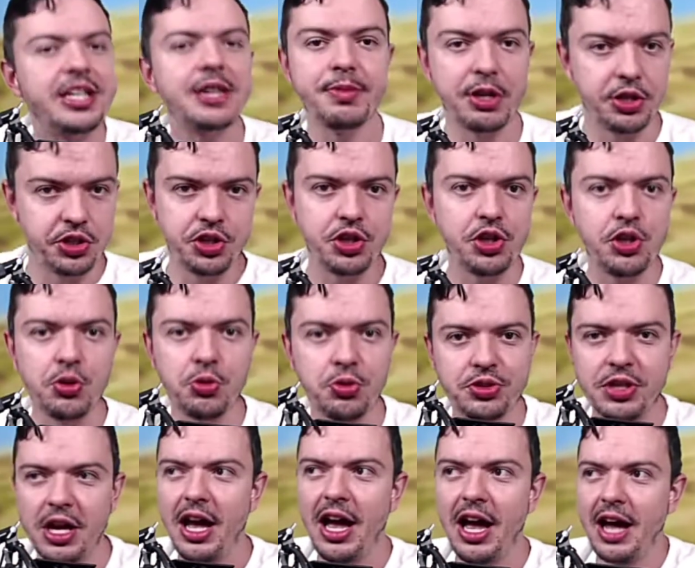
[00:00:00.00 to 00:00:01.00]
that you use,
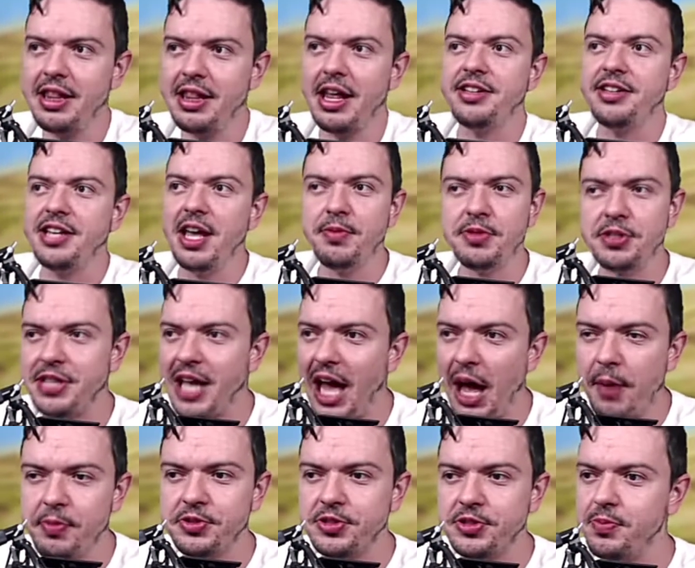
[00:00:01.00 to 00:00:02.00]
and that team just
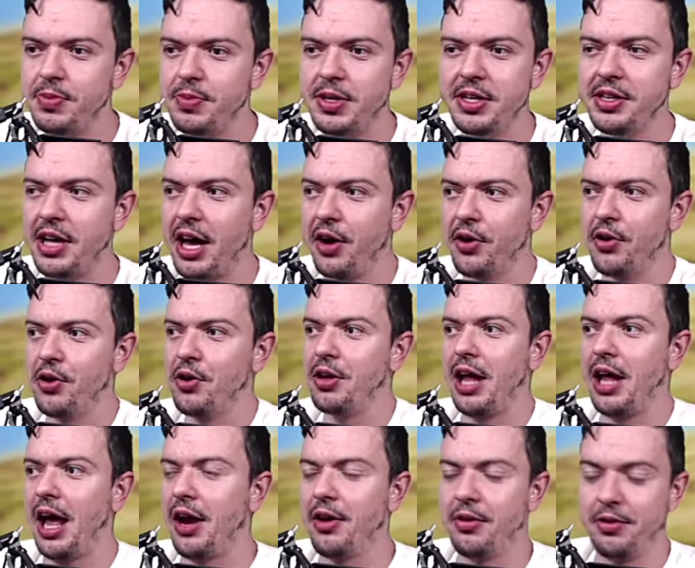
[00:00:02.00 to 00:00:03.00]
happens to be, I don't know,
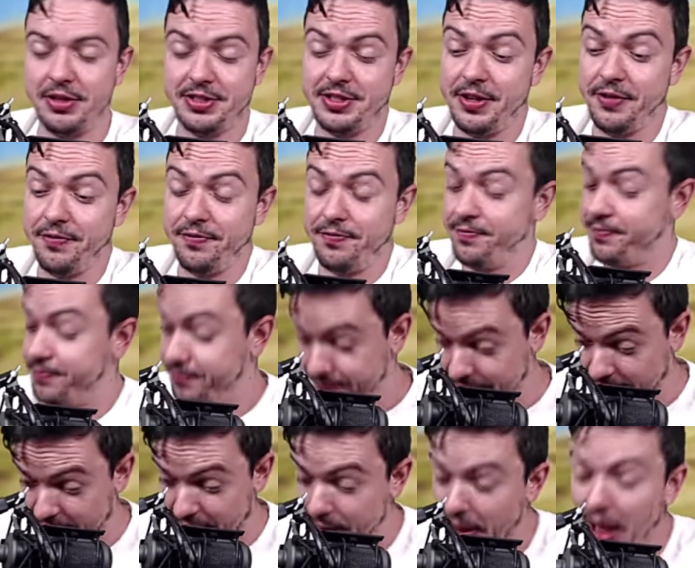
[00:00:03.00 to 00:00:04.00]
say,
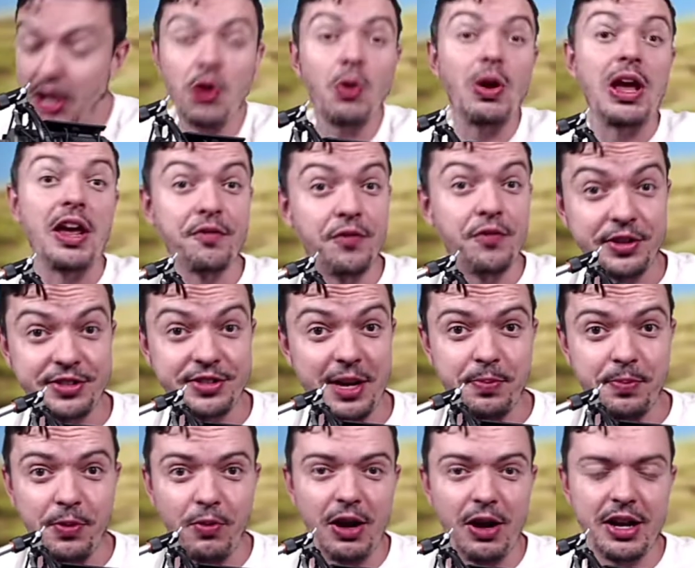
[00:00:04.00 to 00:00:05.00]
LOE, for example,
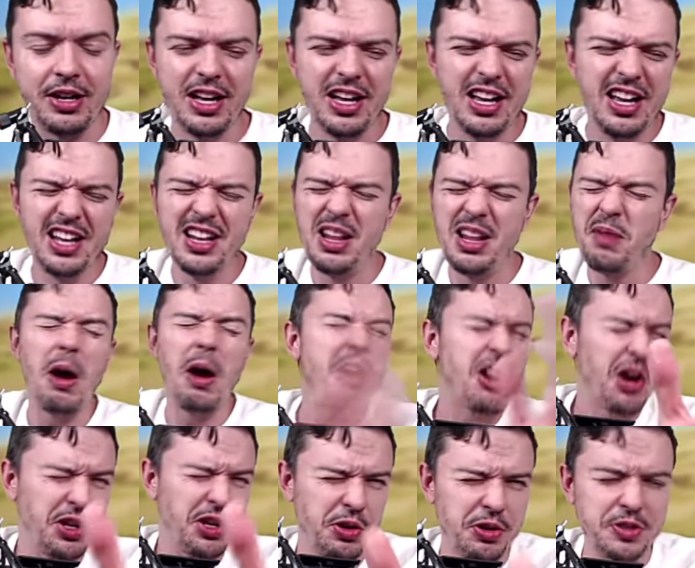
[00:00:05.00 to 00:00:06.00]
right? They're probably not
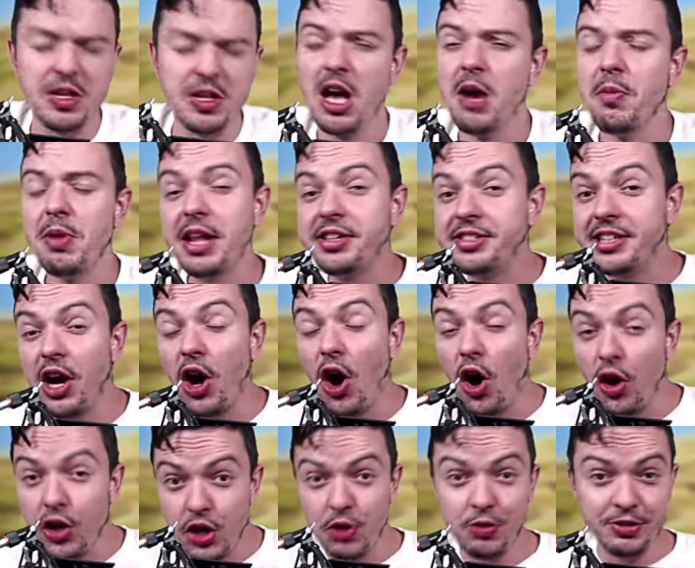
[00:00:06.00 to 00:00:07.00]
gonna do this, but let's say all
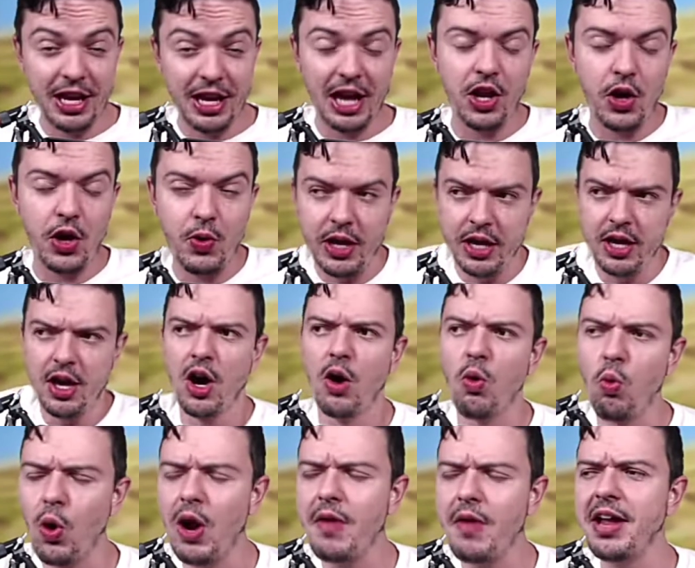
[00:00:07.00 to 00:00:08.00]
use LOE.
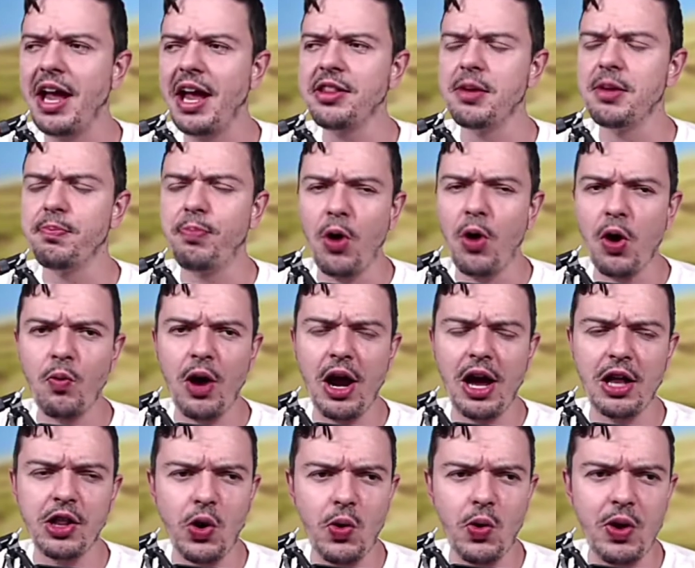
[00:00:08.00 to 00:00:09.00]
What if they get to the point where
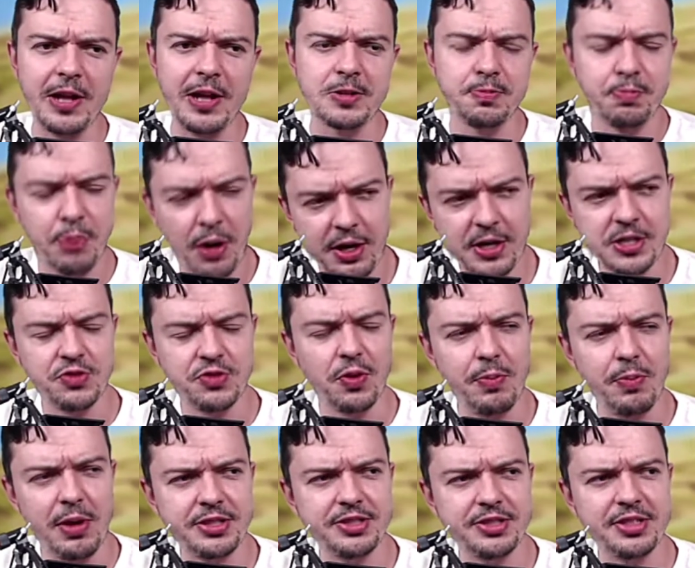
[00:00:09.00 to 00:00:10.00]
LOE gets punished for
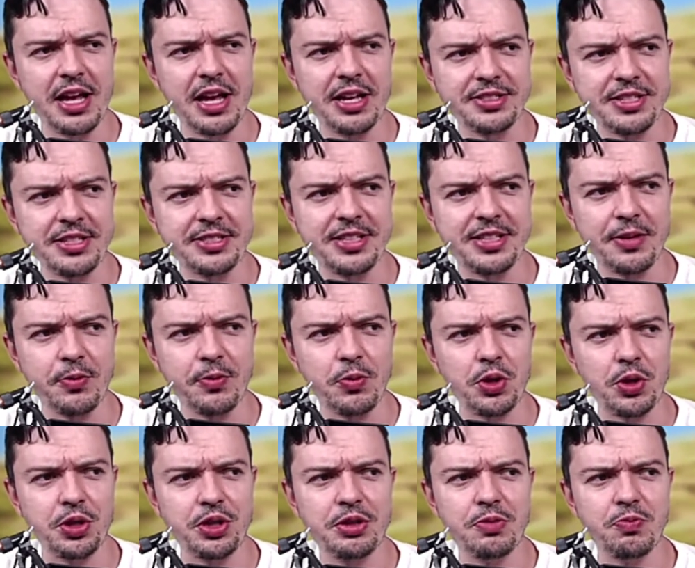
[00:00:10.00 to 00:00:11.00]
basically existing? Well,
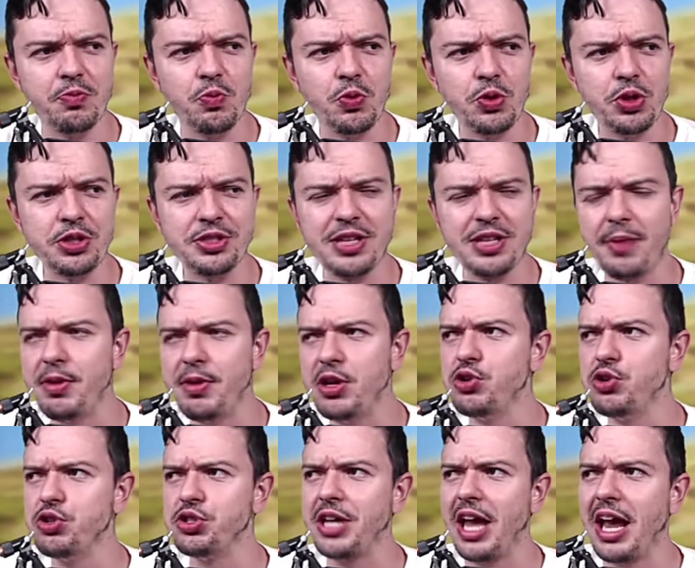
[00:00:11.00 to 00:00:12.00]
does that mean you
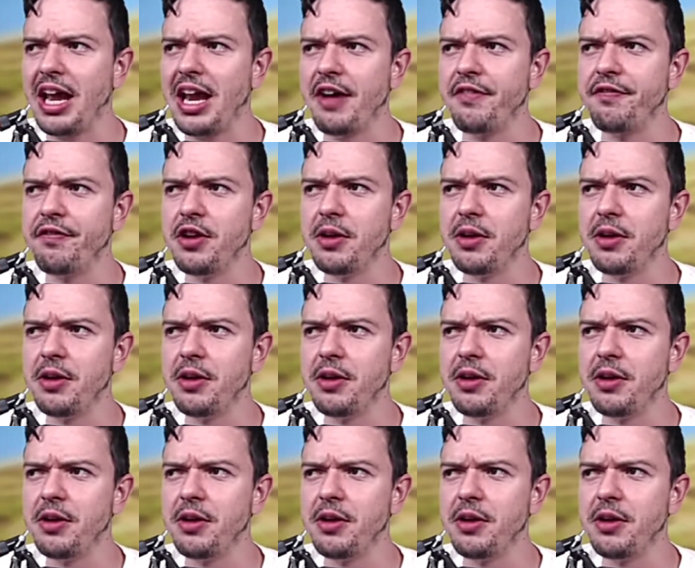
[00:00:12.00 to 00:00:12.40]
just can't have fun in